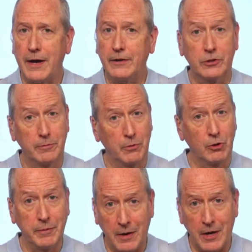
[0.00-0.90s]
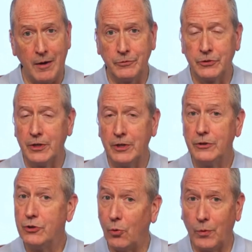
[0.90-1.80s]
suburban moms,
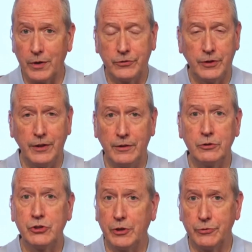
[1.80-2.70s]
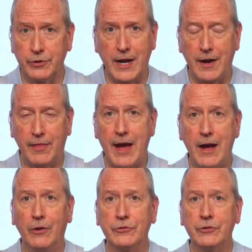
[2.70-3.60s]
don't want to send their children out of the
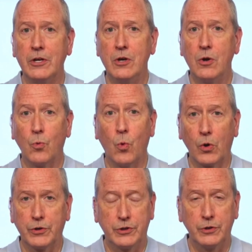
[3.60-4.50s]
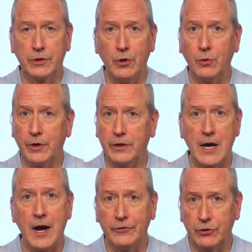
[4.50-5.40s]
house to go to a
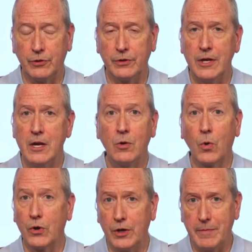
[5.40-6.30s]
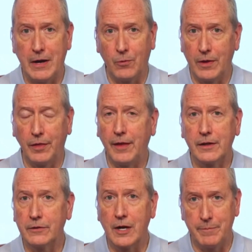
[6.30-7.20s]
concert worried about whether they
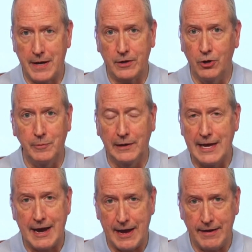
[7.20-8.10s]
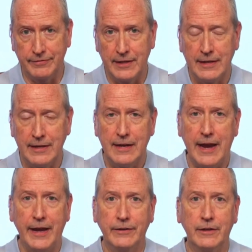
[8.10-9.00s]
can come back home alive. And